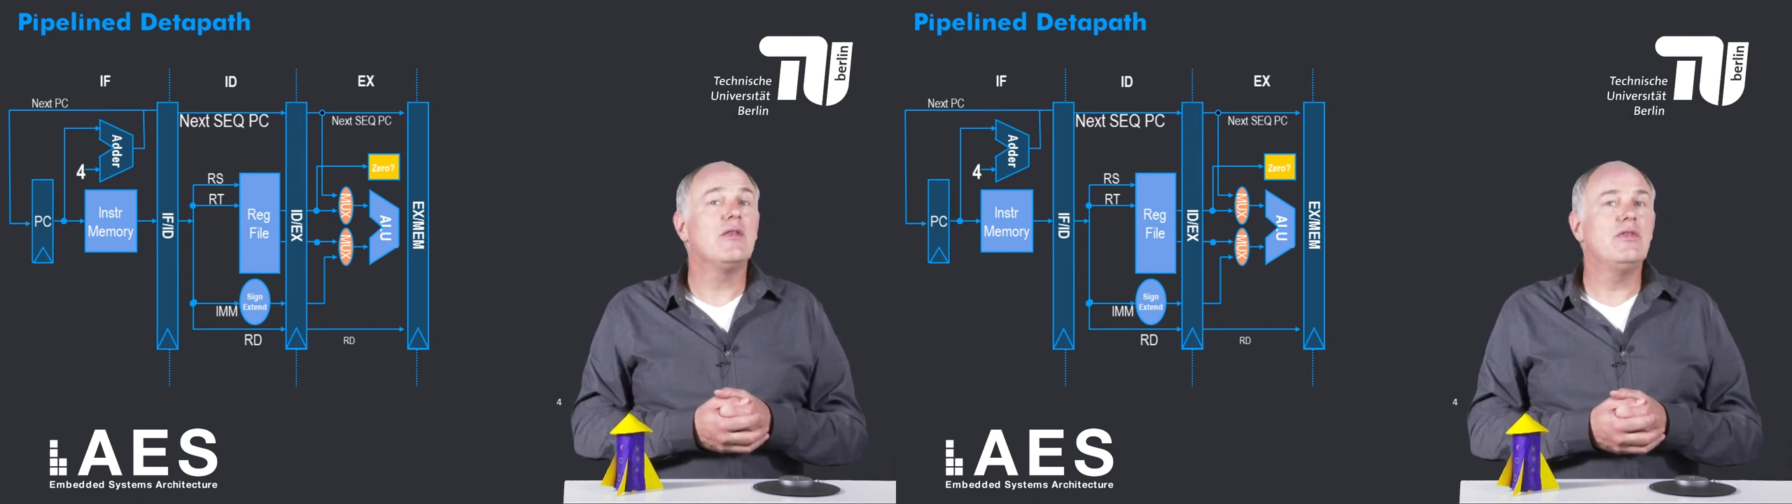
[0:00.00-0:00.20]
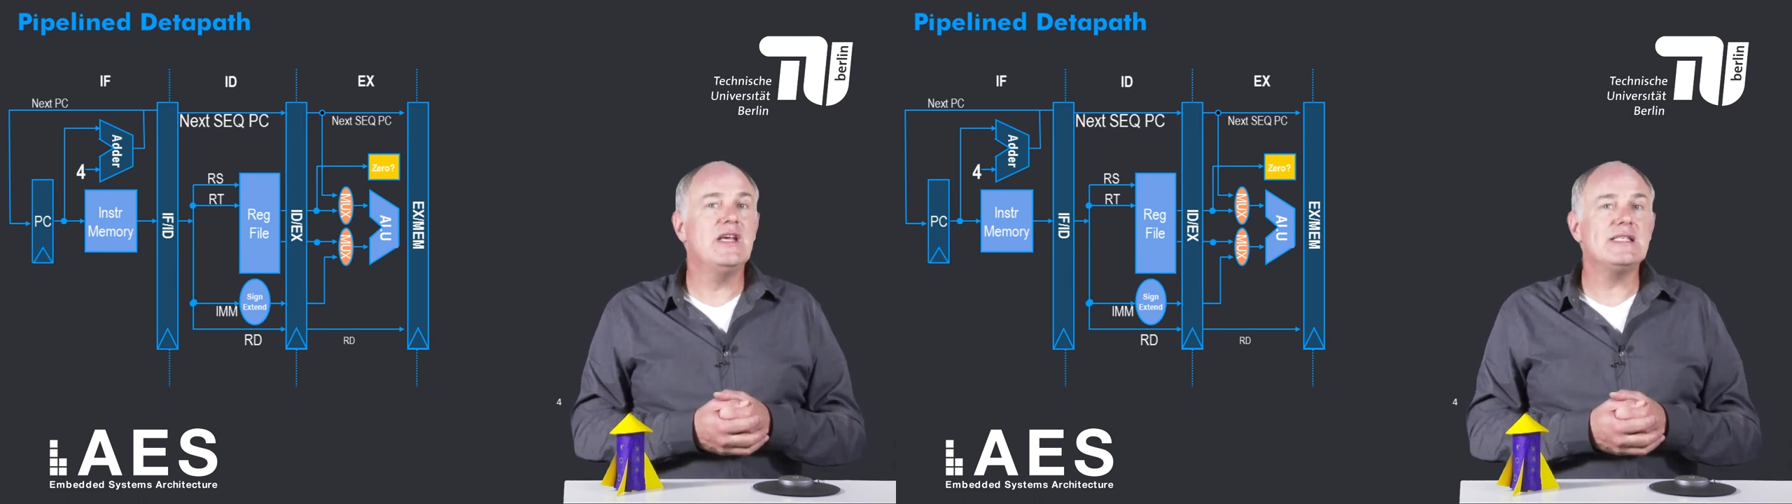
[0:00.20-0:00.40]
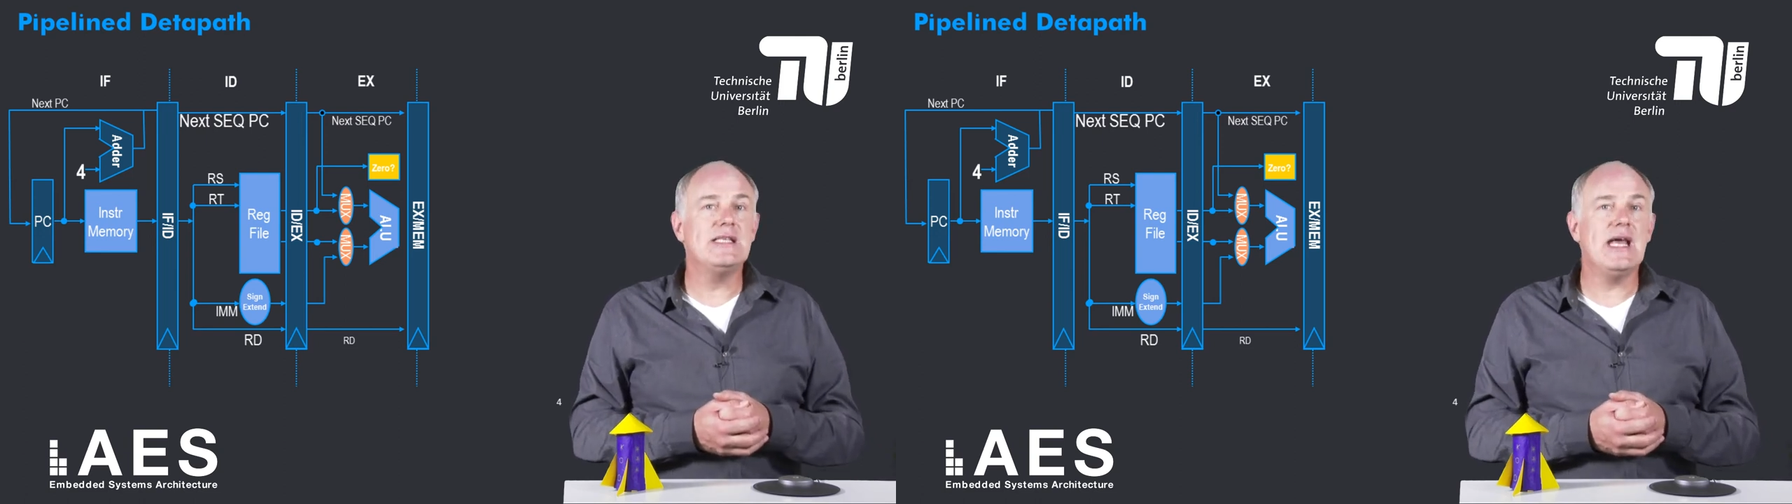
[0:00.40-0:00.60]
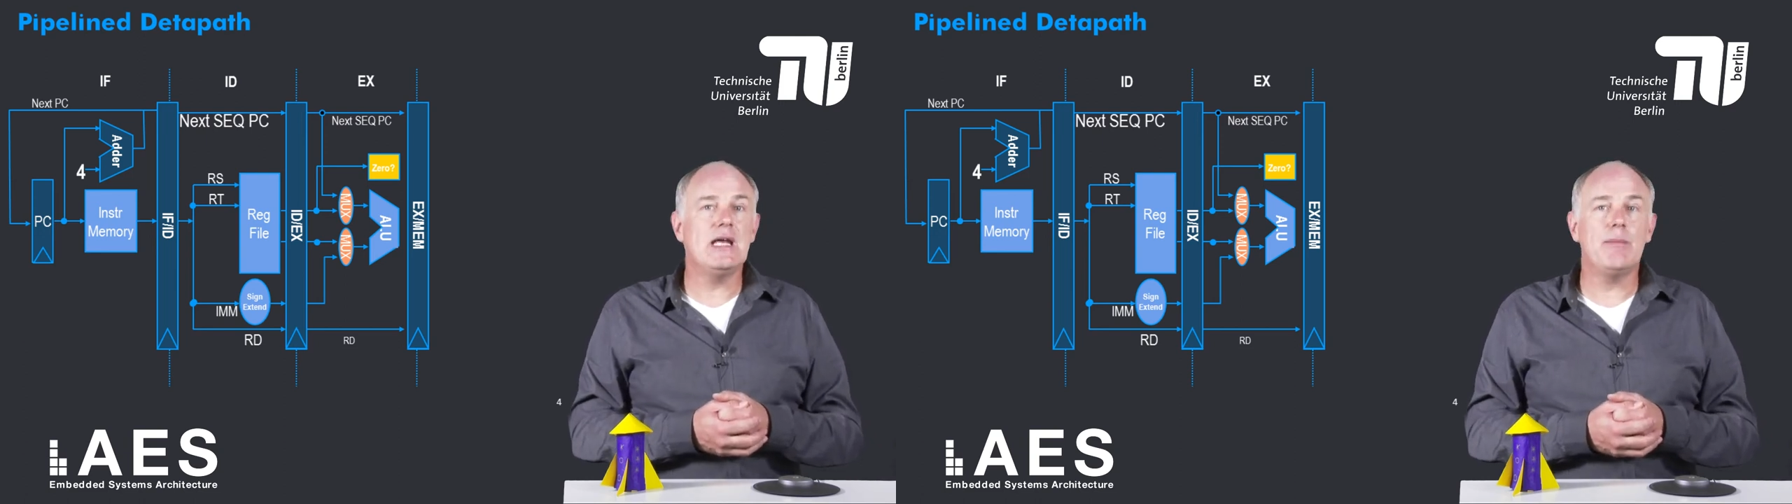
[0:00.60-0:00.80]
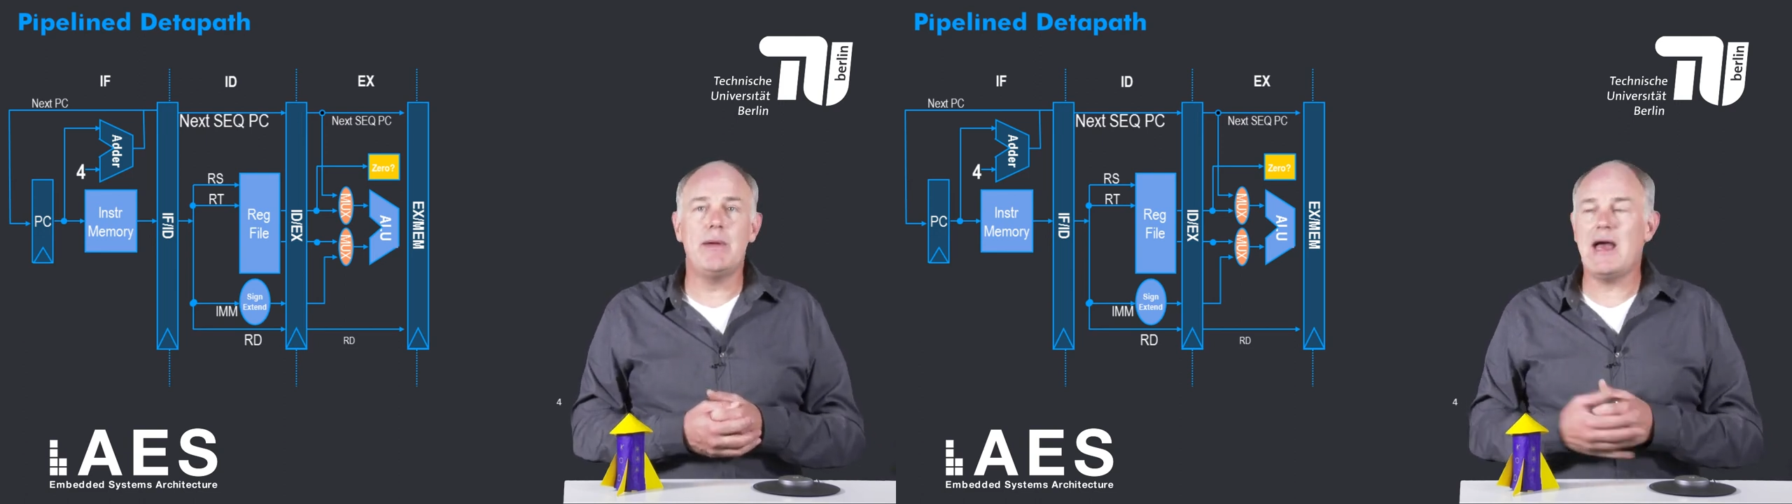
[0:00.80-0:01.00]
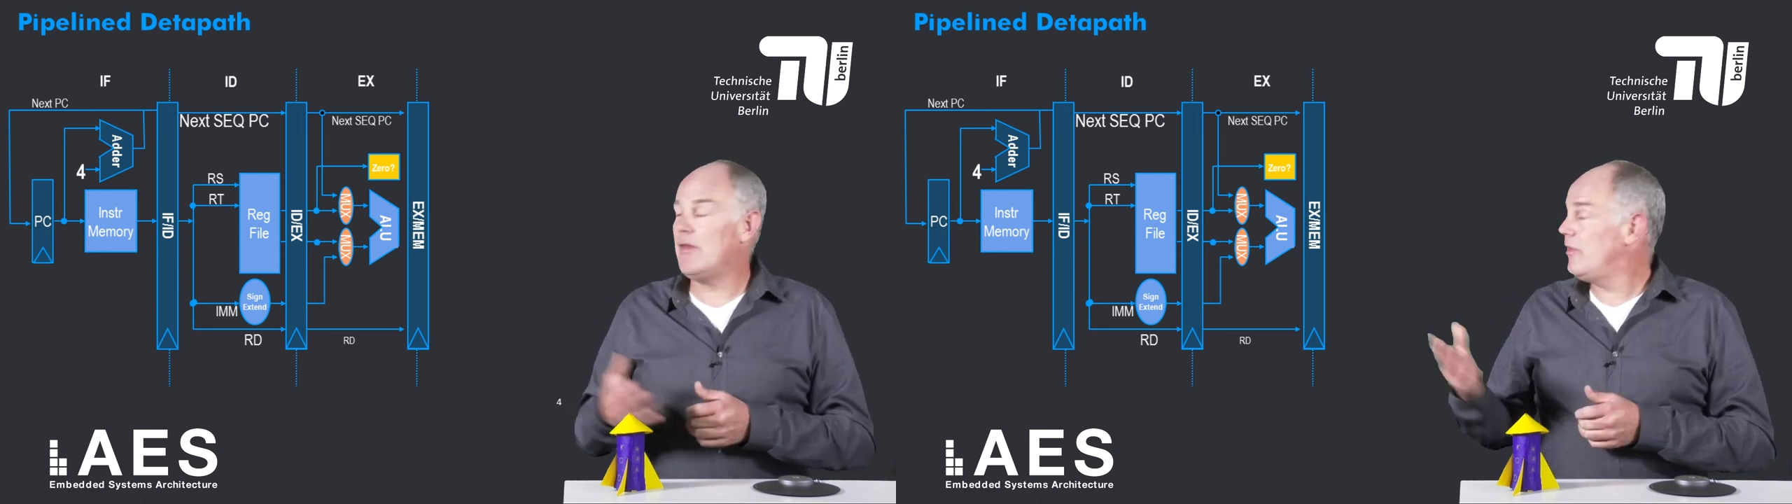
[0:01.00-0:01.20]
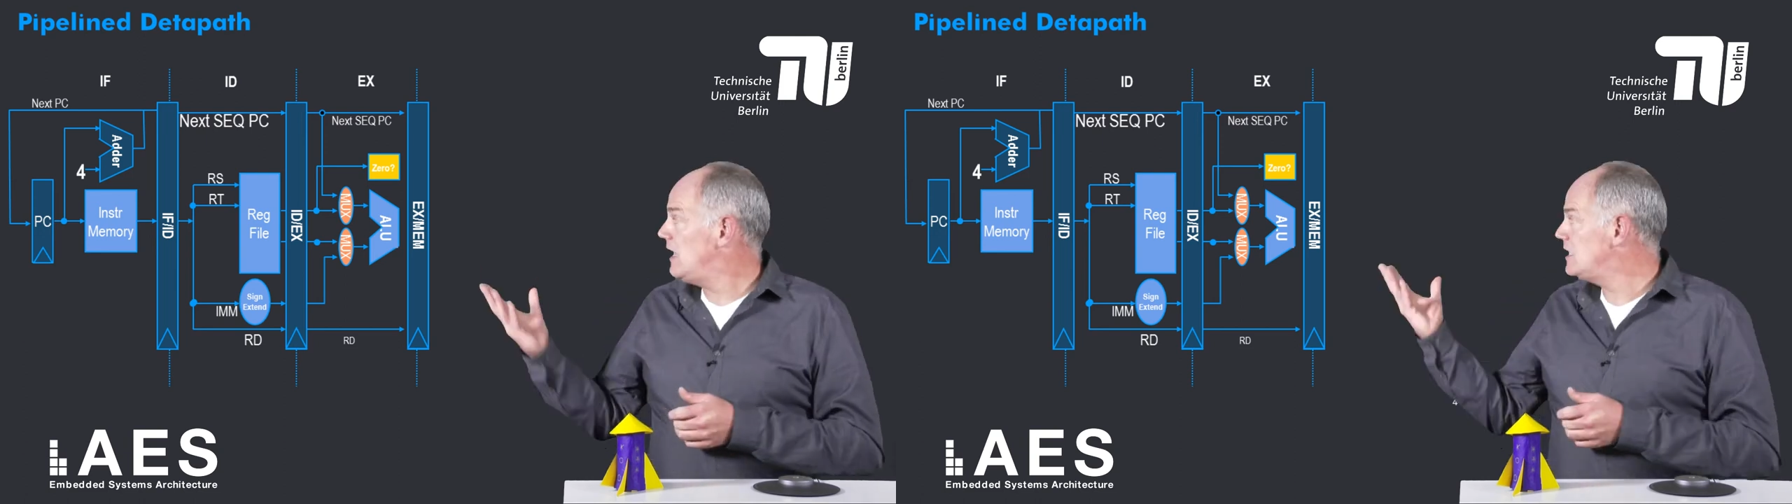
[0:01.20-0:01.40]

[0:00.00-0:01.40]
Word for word: This data path,